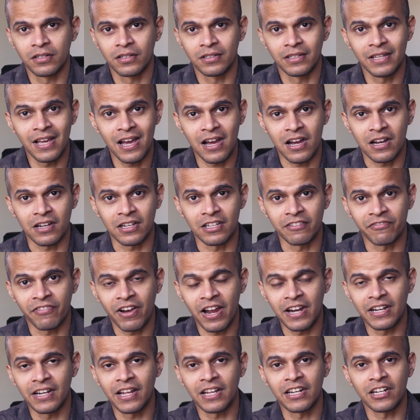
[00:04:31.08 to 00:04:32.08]
if
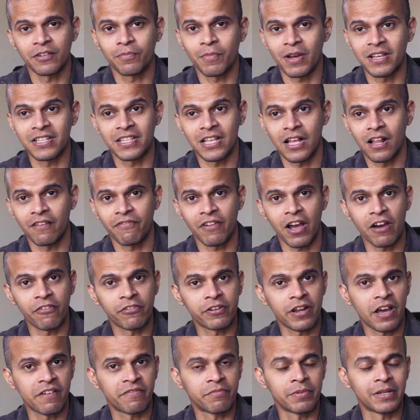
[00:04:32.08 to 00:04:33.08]
I had done it myself, I
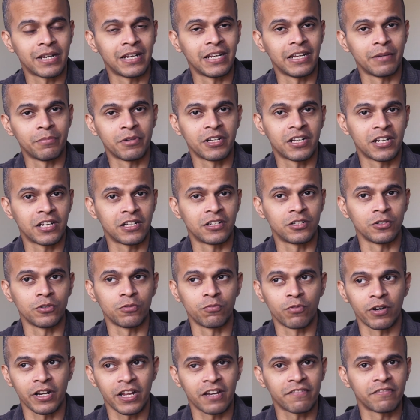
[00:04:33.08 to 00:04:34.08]
would have been limited to
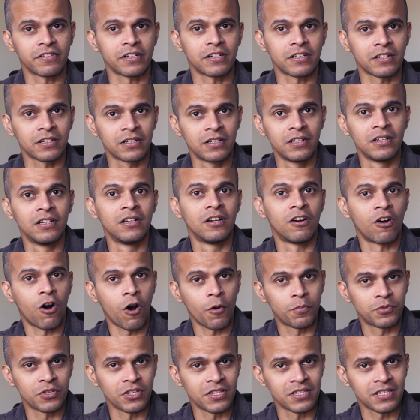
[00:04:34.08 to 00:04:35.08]
whatever
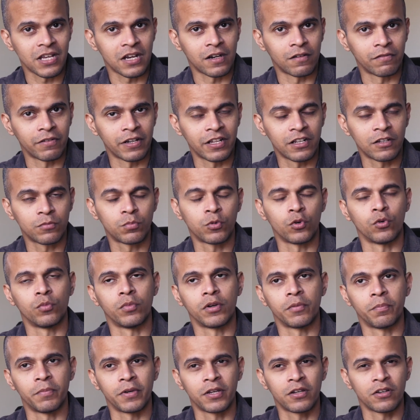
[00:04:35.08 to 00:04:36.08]
options are available.
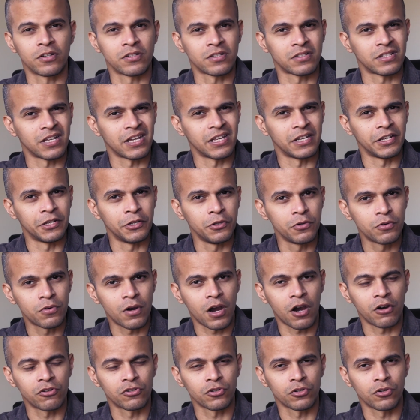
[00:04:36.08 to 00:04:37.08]
But because they knew
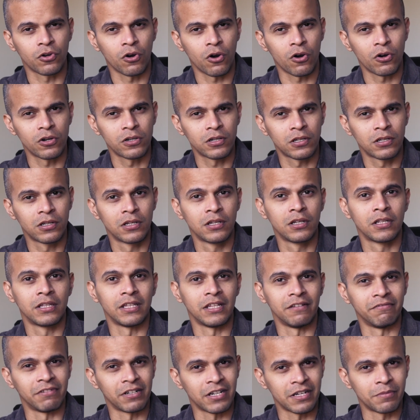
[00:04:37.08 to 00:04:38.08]
how to code,
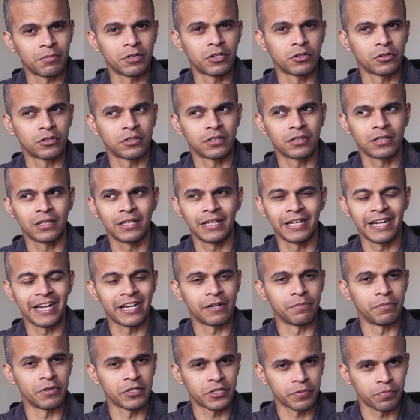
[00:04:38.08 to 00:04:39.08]
they were able to
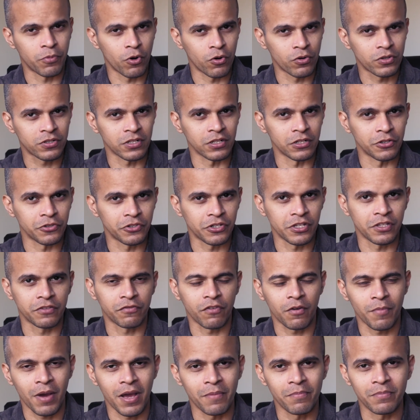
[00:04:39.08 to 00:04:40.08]
create bespoke solutions
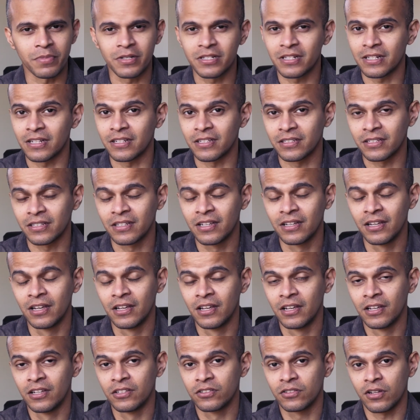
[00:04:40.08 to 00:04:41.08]
for my business.
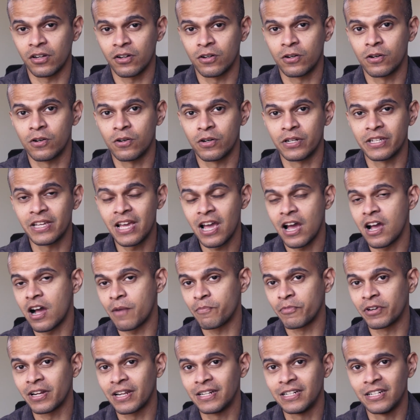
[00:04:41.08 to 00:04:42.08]
So
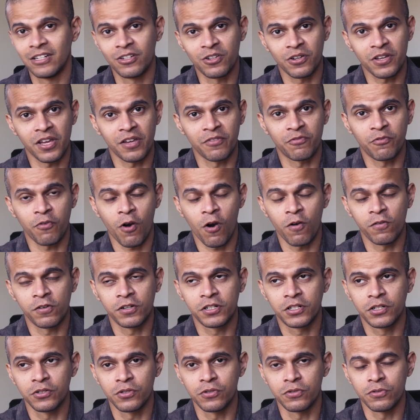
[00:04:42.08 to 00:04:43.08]
I'm really looking
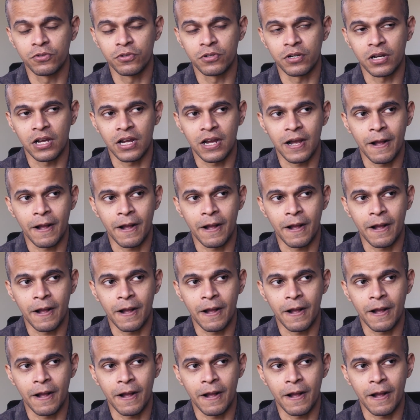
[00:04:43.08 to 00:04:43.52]
forward to